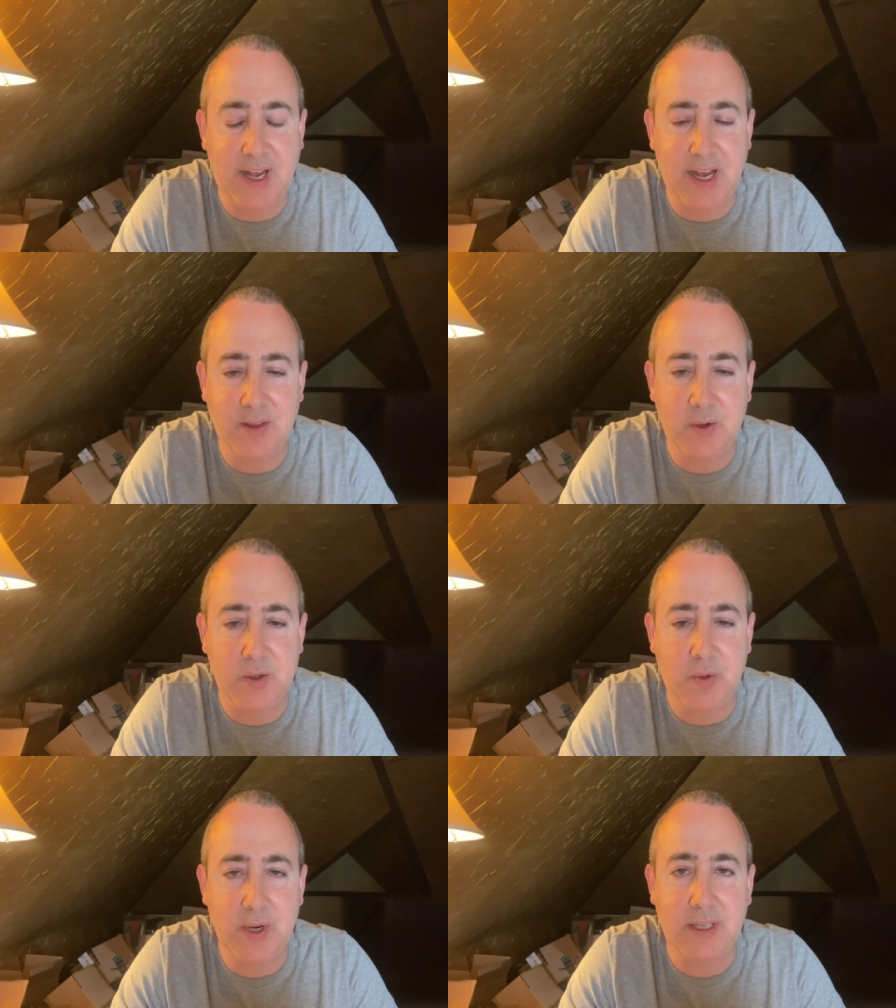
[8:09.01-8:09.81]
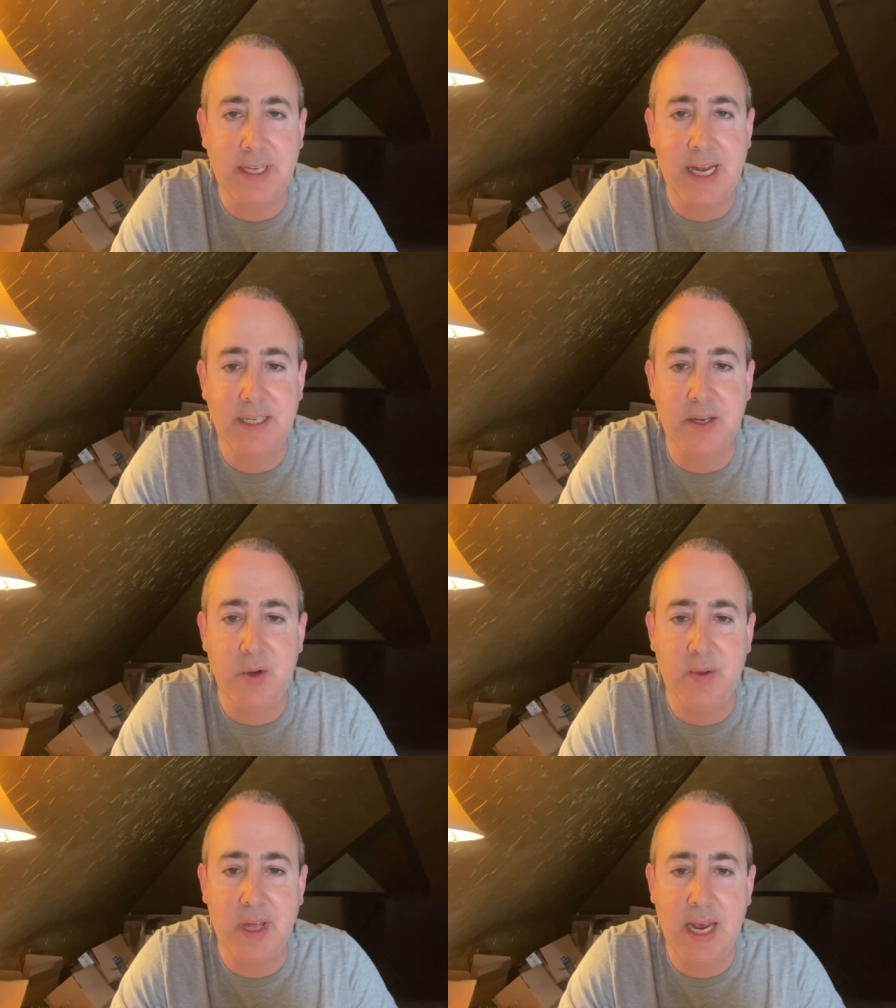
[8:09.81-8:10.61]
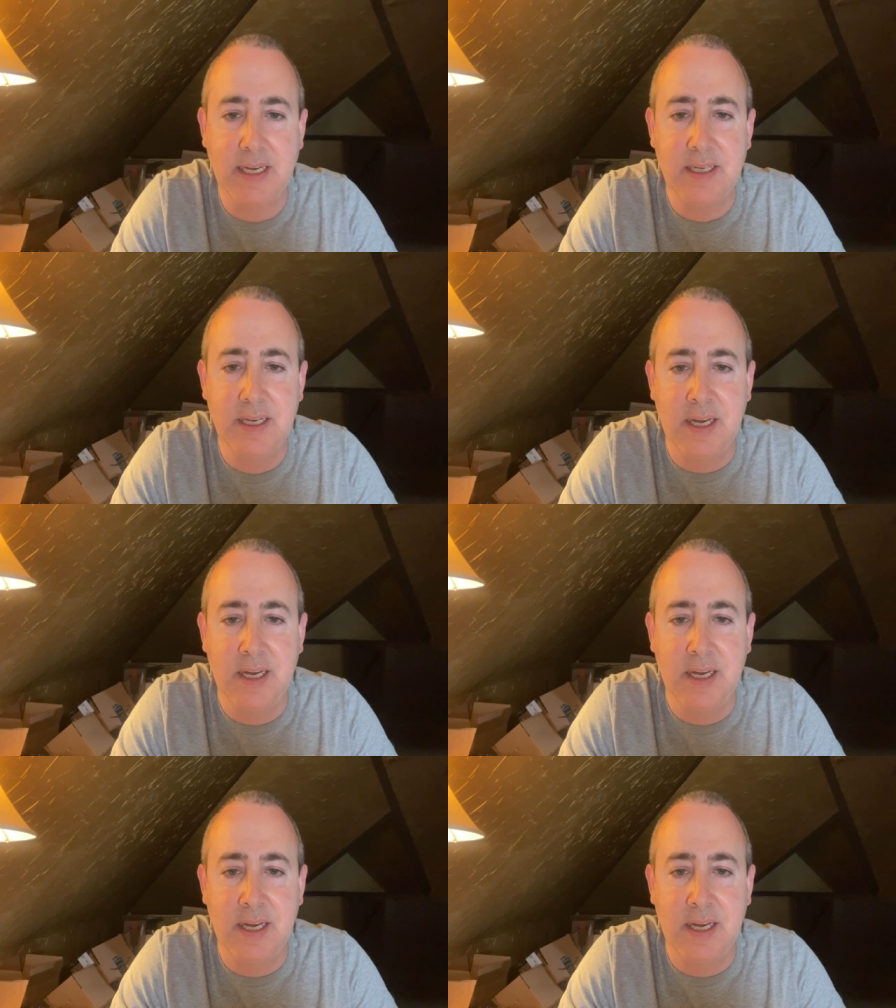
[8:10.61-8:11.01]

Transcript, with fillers: I learned quickly not to do that.